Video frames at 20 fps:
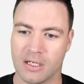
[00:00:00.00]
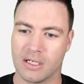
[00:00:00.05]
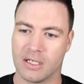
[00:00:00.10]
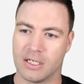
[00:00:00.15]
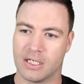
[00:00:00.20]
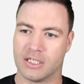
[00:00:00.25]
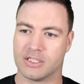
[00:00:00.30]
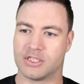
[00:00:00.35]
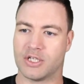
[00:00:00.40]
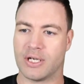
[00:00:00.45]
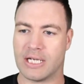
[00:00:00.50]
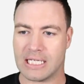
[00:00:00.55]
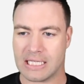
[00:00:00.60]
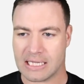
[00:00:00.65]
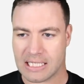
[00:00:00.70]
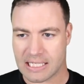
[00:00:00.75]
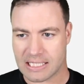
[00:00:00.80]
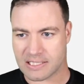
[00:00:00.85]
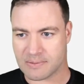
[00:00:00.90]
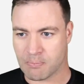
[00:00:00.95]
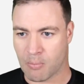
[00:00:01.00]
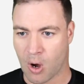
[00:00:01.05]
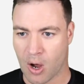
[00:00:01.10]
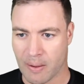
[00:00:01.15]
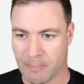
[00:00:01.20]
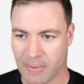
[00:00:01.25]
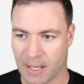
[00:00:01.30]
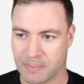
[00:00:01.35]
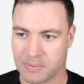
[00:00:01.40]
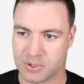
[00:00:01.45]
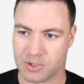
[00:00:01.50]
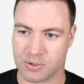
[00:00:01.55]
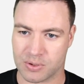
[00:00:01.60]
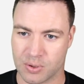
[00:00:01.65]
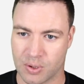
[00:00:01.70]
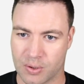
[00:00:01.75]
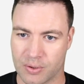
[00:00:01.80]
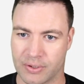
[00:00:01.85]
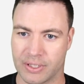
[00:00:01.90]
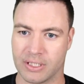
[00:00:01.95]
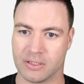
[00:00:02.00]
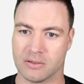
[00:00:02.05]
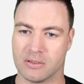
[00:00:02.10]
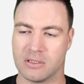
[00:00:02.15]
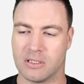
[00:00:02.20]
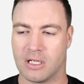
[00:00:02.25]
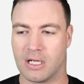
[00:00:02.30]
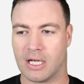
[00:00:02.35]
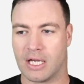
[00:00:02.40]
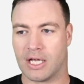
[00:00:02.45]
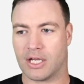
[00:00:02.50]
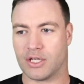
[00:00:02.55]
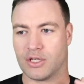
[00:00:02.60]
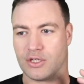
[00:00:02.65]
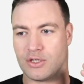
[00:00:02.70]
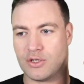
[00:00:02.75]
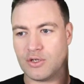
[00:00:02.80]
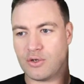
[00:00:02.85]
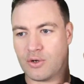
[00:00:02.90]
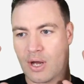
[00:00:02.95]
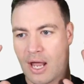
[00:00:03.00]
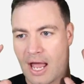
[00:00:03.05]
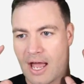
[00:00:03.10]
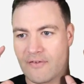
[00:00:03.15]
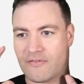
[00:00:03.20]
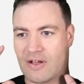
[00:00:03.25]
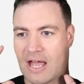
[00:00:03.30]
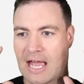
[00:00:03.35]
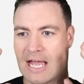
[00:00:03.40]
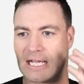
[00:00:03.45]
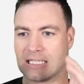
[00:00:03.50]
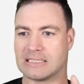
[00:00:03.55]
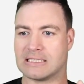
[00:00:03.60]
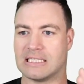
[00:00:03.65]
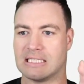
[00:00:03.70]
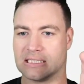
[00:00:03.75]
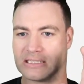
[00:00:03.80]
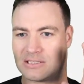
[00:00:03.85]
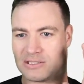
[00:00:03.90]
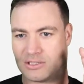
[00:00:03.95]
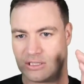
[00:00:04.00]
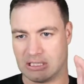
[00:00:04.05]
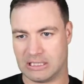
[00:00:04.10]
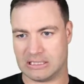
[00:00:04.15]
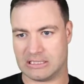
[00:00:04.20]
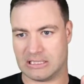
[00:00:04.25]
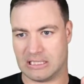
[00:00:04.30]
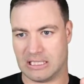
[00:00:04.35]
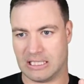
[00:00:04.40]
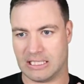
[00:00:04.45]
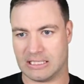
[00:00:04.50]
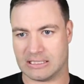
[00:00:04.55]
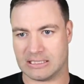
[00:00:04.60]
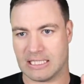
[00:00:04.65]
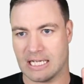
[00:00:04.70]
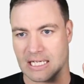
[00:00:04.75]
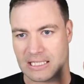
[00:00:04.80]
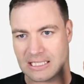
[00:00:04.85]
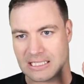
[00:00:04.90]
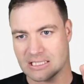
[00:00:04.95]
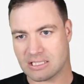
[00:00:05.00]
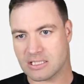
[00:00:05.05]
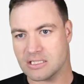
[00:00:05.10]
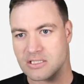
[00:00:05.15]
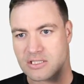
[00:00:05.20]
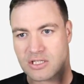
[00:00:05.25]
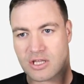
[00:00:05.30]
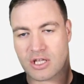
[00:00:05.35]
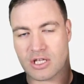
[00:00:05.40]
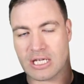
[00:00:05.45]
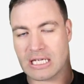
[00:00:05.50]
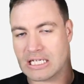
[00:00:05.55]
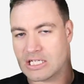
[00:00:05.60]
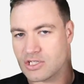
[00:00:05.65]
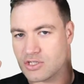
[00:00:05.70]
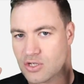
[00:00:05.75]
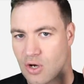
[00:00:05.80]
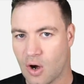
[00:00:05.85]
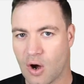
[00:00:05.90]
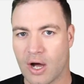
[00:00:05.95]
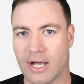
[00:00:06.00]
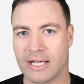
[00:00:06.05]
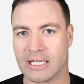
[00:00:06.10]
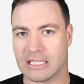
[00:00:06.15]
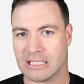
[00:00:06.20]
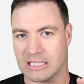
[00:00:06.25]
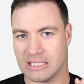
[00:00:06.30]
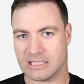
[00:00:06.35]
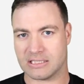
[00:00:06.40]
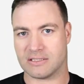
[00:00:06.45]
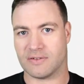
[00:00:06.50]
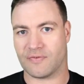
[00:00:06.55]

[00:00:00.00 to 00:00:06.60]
So in this My Map tutorial, you have access to this list. Now, this is the entire list of